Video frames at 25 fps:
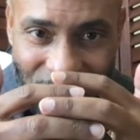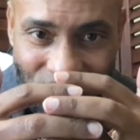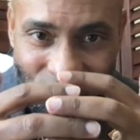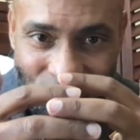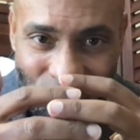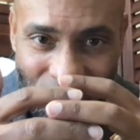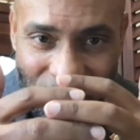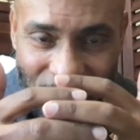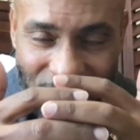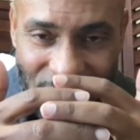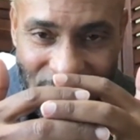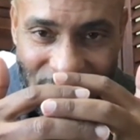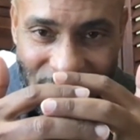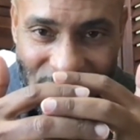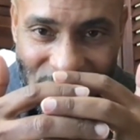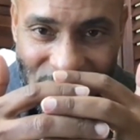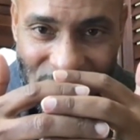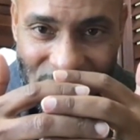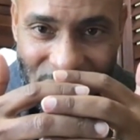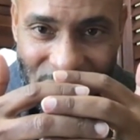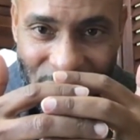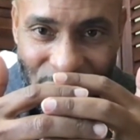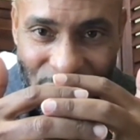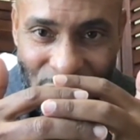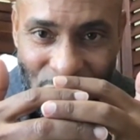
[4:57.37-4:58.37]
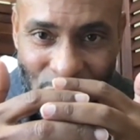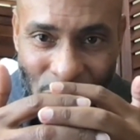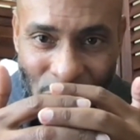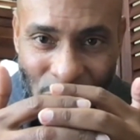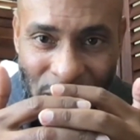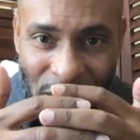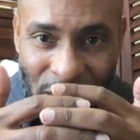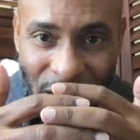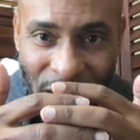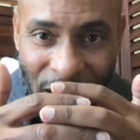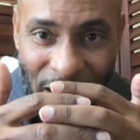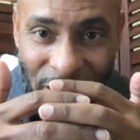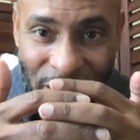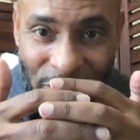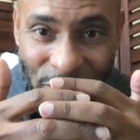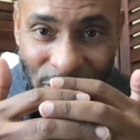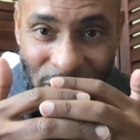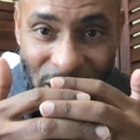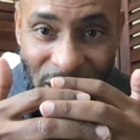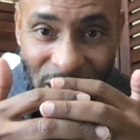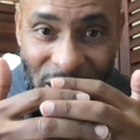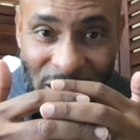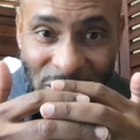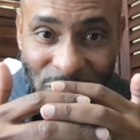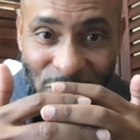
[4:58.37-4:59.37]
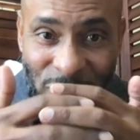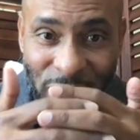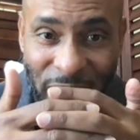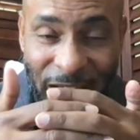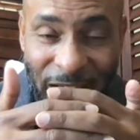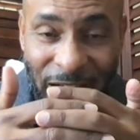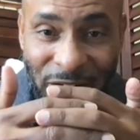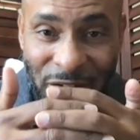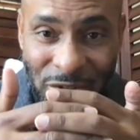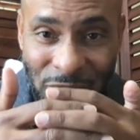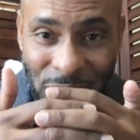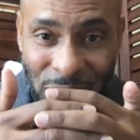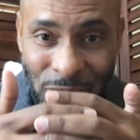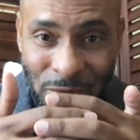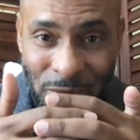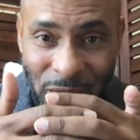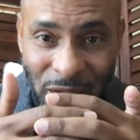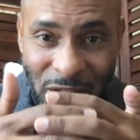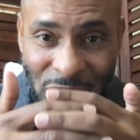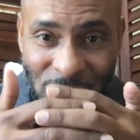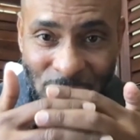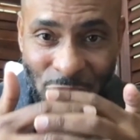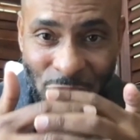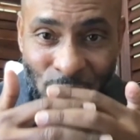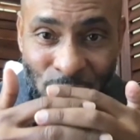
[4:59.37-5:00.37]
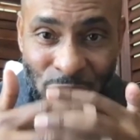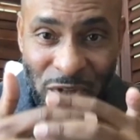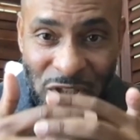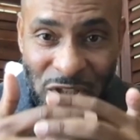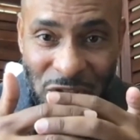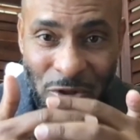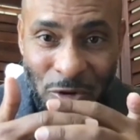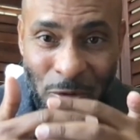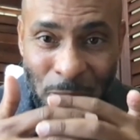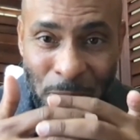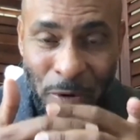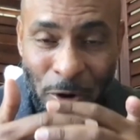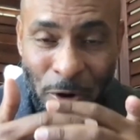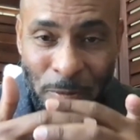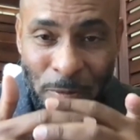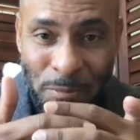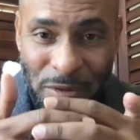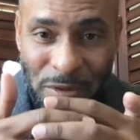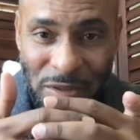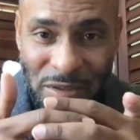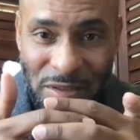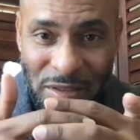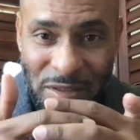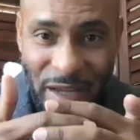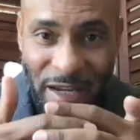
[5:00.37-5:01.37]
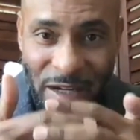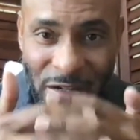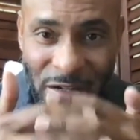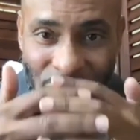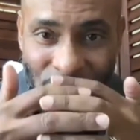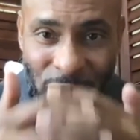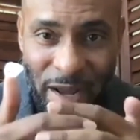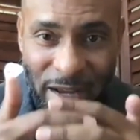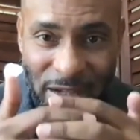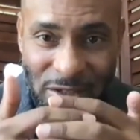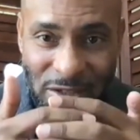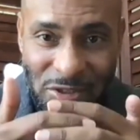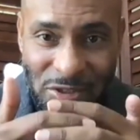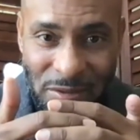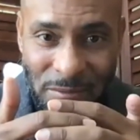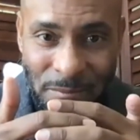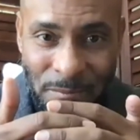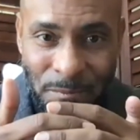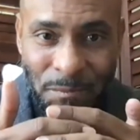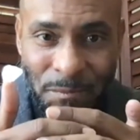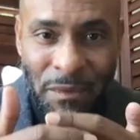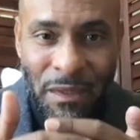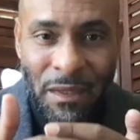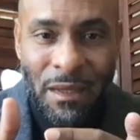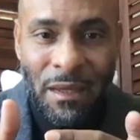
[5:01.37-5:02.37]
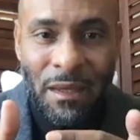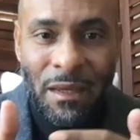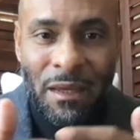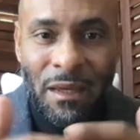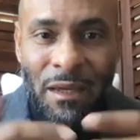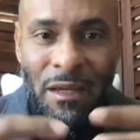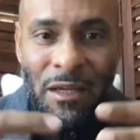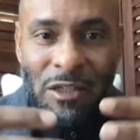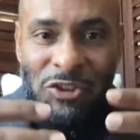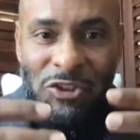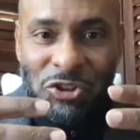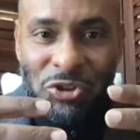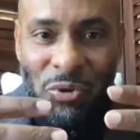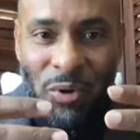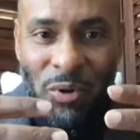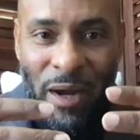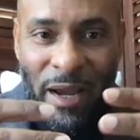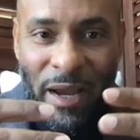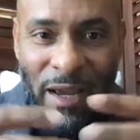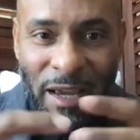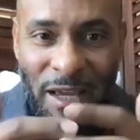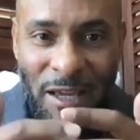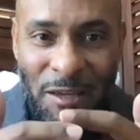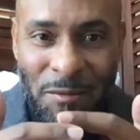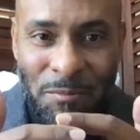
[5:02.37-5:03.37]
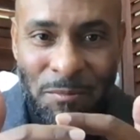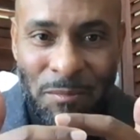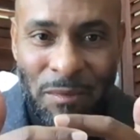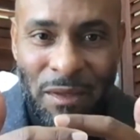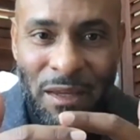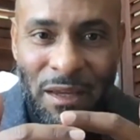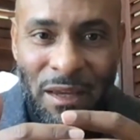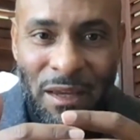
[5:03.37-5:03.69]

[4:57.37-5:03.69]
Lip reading: of recognition of human life and its value and its original purpose and direction. Shu'aib